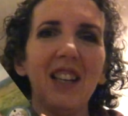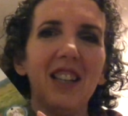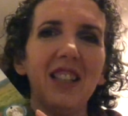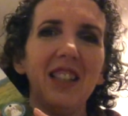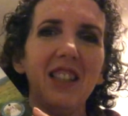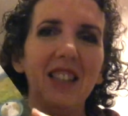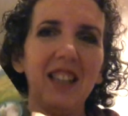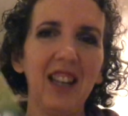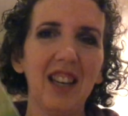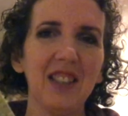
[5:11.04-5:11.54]

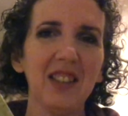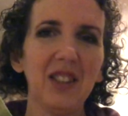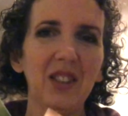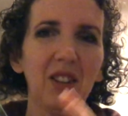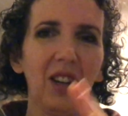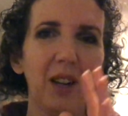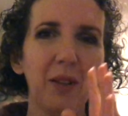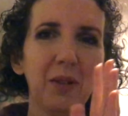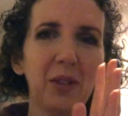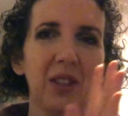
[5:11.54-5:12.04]
Yeah, so
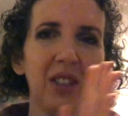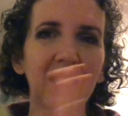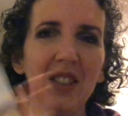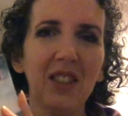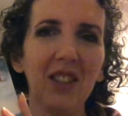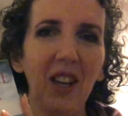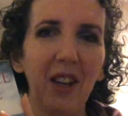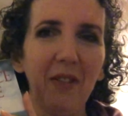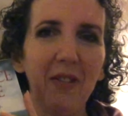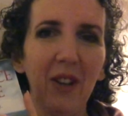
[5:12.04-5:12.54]
I'm going to
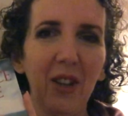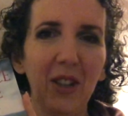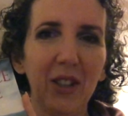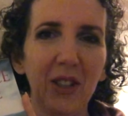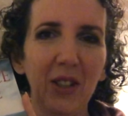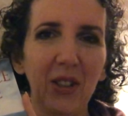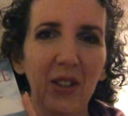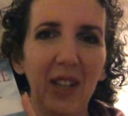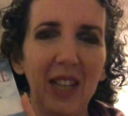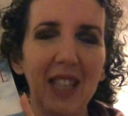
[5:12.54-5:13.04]
start Florence
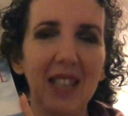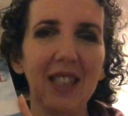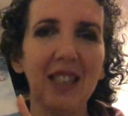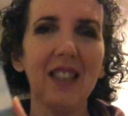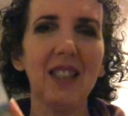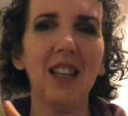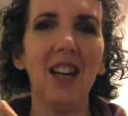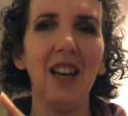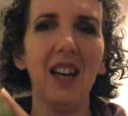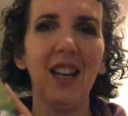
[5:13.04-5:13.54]
Grace,
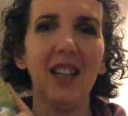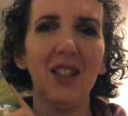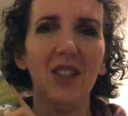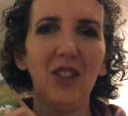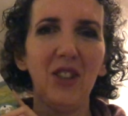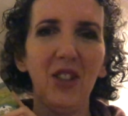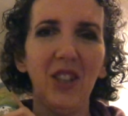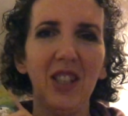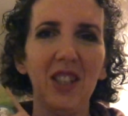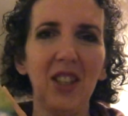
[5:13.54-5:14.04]
and I'll
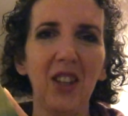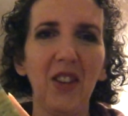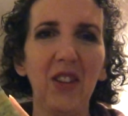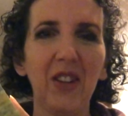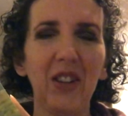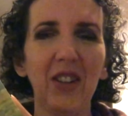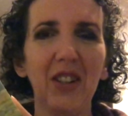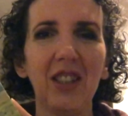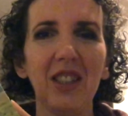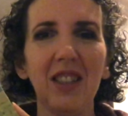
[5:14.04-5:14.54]
do
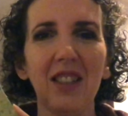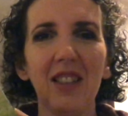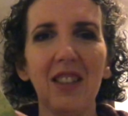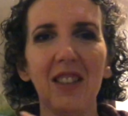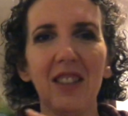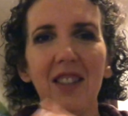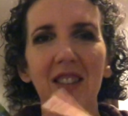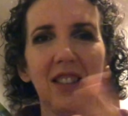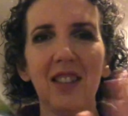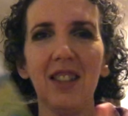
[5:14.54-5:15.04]
another,
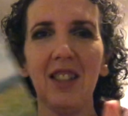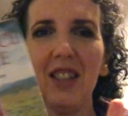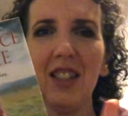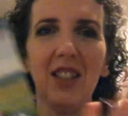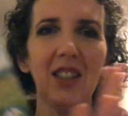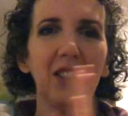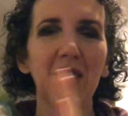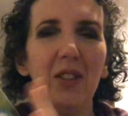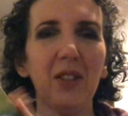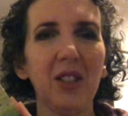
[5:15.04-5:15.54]

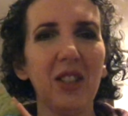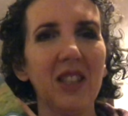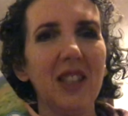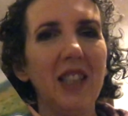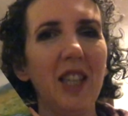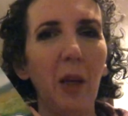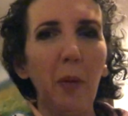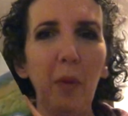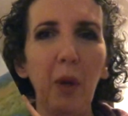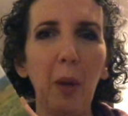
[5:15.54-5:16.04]
just
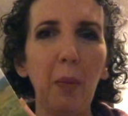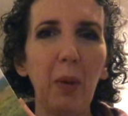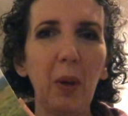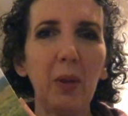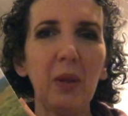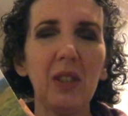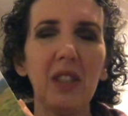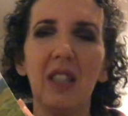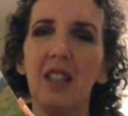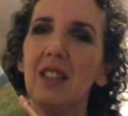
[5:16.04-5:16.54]
keep you
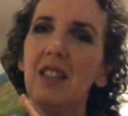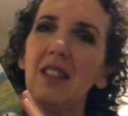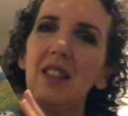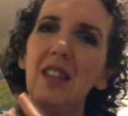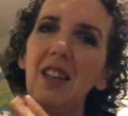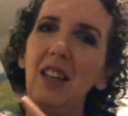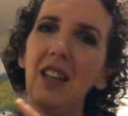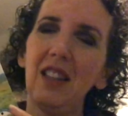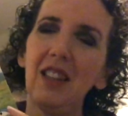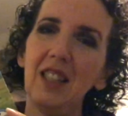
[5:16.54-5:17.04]
posted
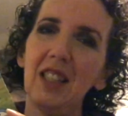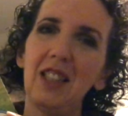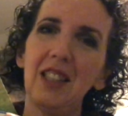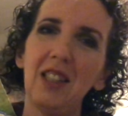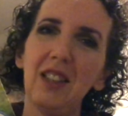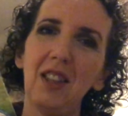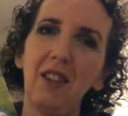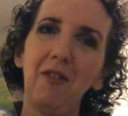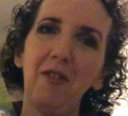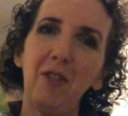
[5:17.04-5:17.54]
in this
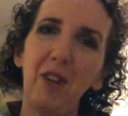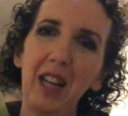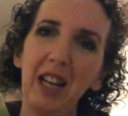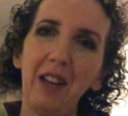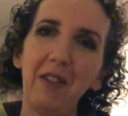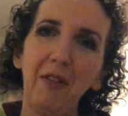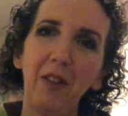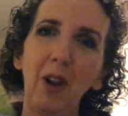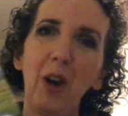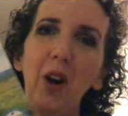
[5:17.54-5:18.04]
reading
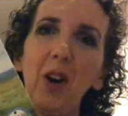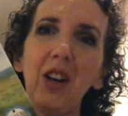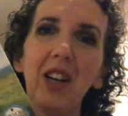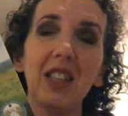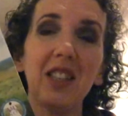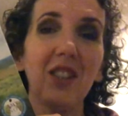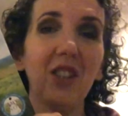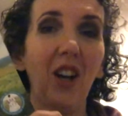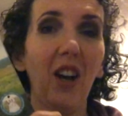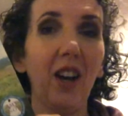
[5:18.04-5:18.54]
vlog
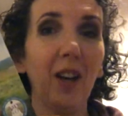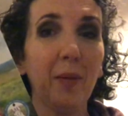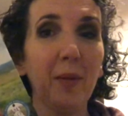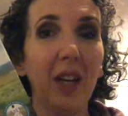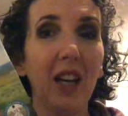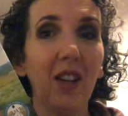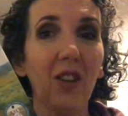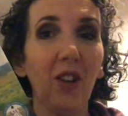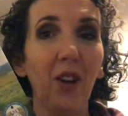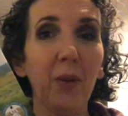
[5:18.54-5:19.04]
as to how I'm
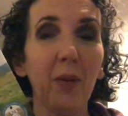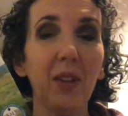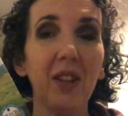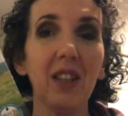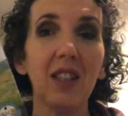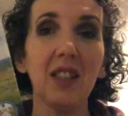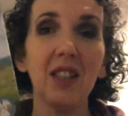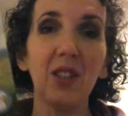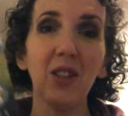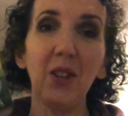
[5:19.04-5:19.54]
getting on with it.
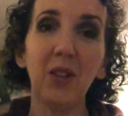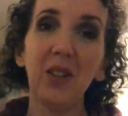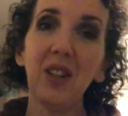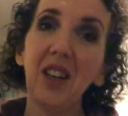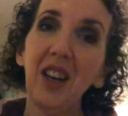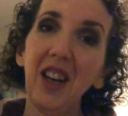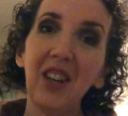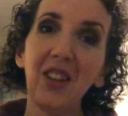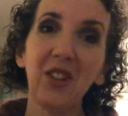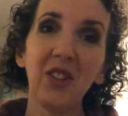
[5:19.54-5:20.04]
So I'm
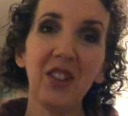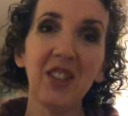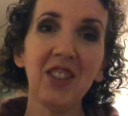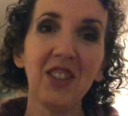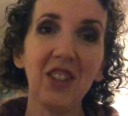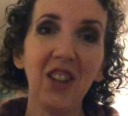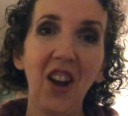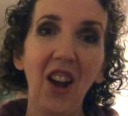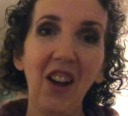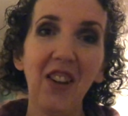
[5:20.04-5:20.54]
going to
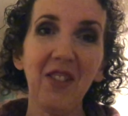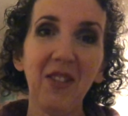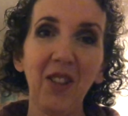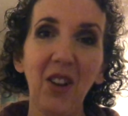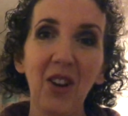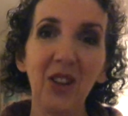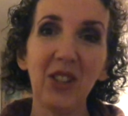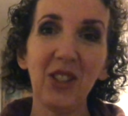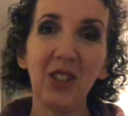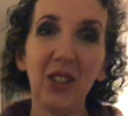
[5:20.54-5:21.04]
start
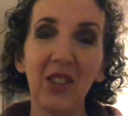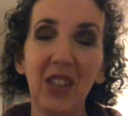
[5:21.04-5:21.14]
Florence